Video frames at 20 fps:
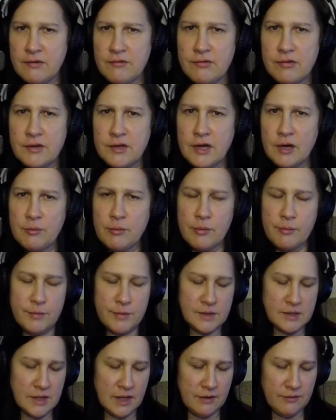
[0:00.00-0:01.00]
from the album
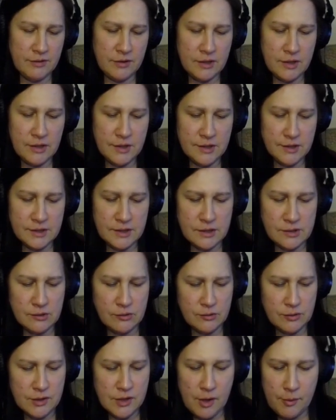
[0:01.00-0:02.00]
as the Living Years. It's
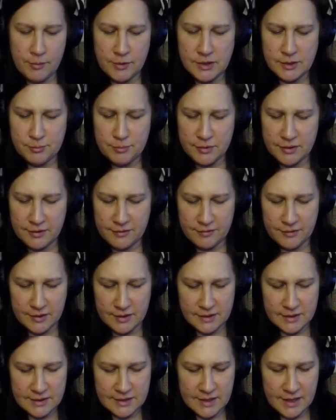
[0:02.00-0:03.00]
called Nobody's
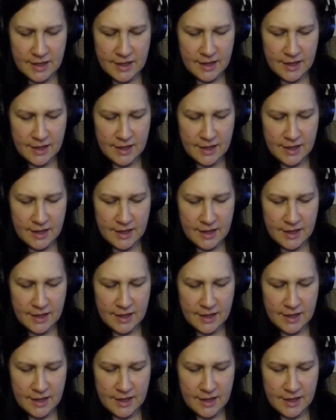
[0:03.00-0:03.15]
Perfect.